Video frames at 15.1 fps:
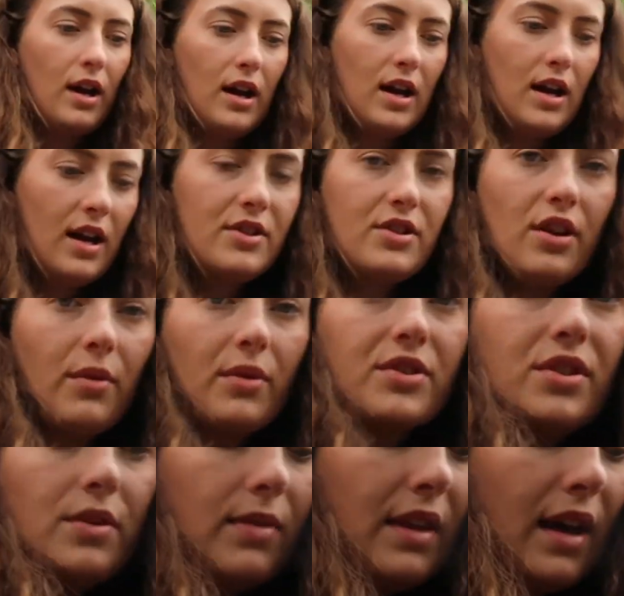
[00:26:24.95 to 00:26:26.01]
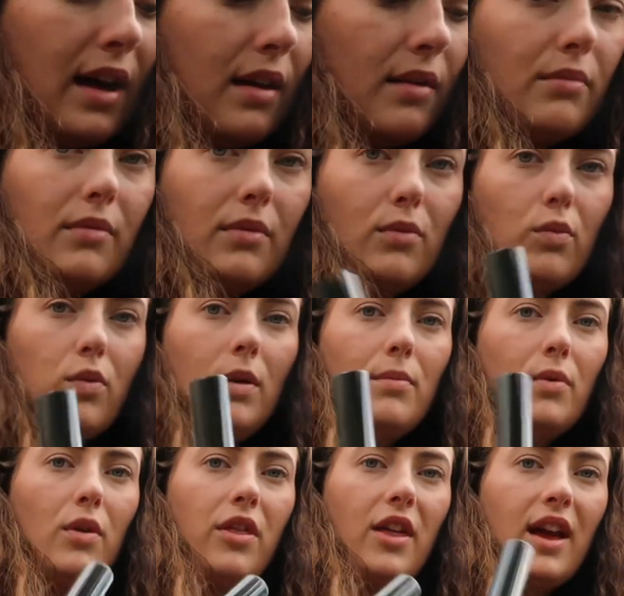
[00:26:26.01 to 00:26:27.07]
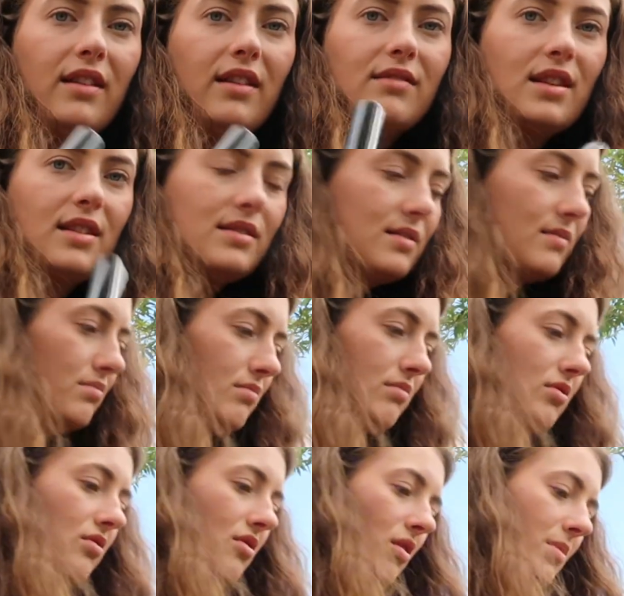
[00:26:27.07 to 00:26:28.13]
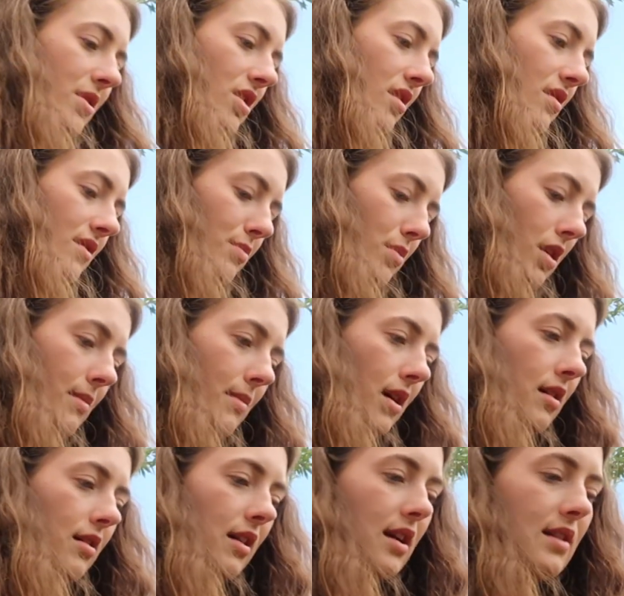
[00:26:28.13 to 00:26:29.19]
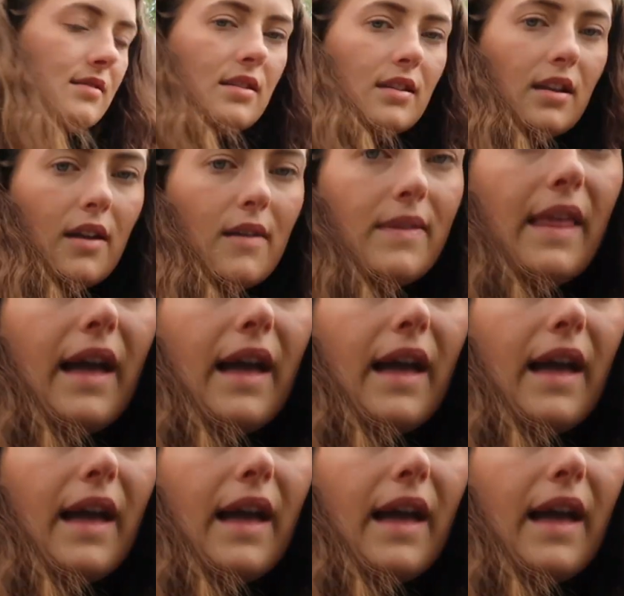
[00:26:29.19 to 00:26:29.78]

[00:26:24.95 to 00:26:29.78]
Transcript: Don't know what to do with that. One more thing that's not been used, Primark, is going to go in